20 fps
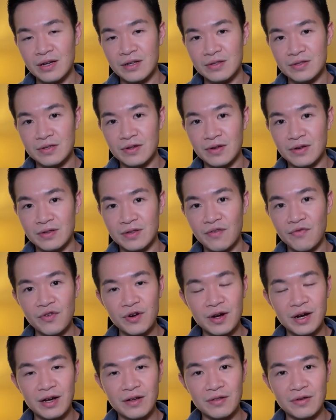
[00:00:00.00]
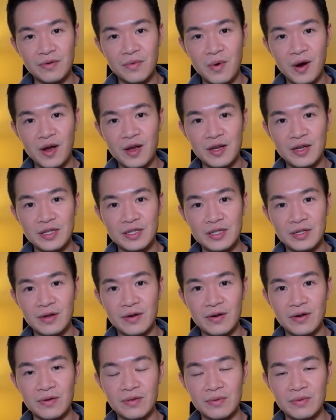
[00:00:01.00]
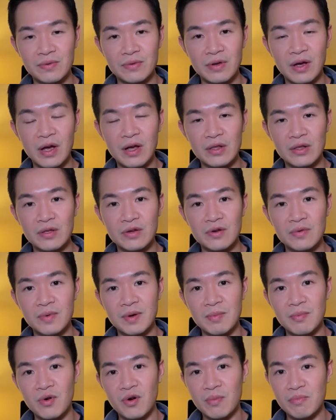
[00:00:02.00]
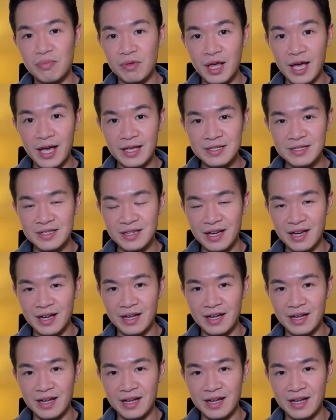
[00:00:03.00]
The different colorways, they're a little bit more blend.